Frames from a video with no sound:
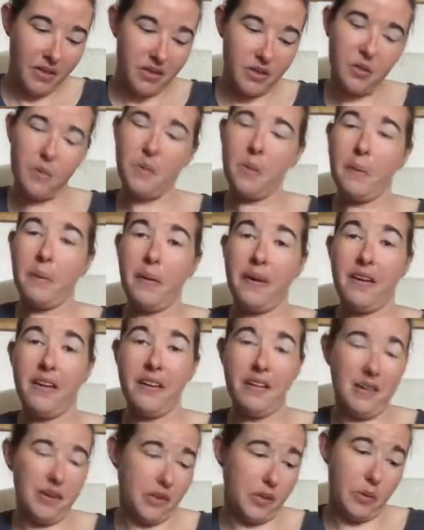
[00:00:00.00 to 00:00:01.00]
I don't want
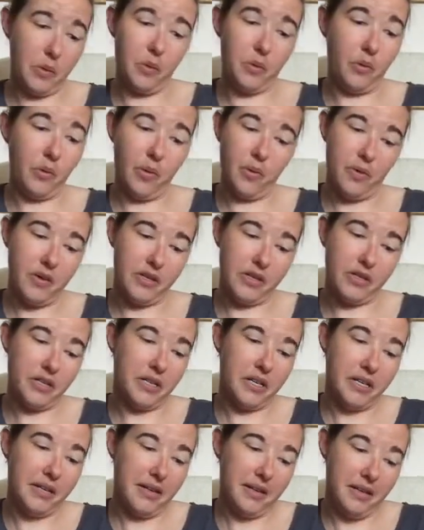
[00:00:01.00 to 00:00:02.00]
pink and I don't want
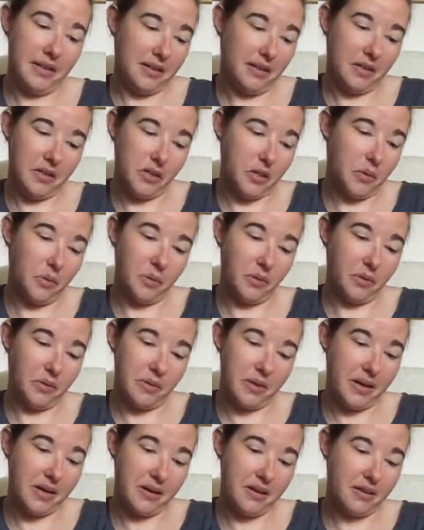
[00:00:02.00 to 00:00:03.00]
orange. And I don't want
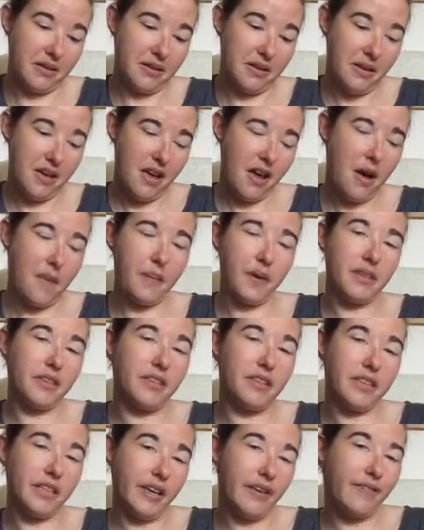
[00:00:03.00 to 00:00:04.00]
green. I
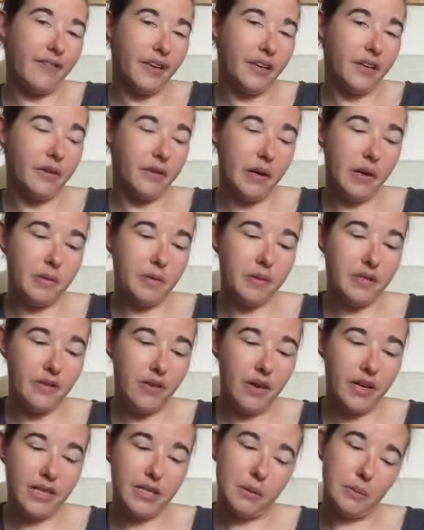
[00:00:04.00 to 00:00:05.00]
mean, the Leaf Eater green was
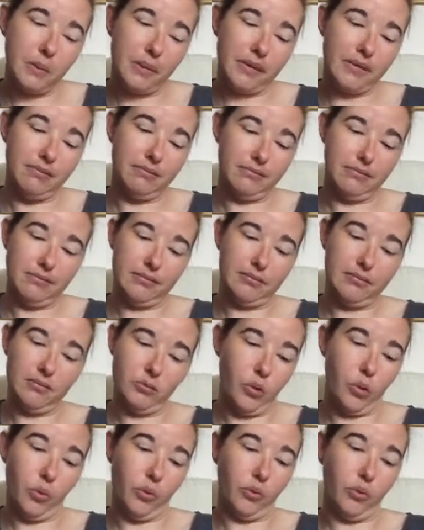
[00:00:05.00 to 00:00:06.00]
nice, but
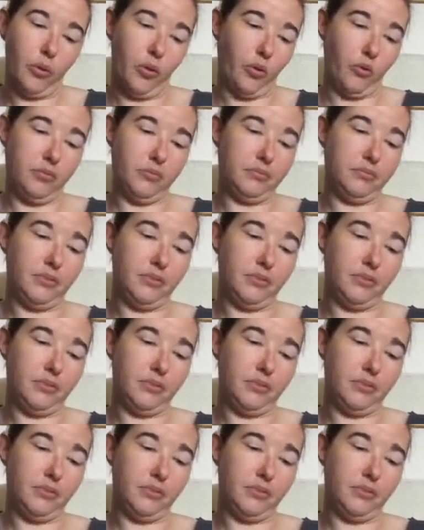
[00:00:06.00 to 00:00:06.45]
no.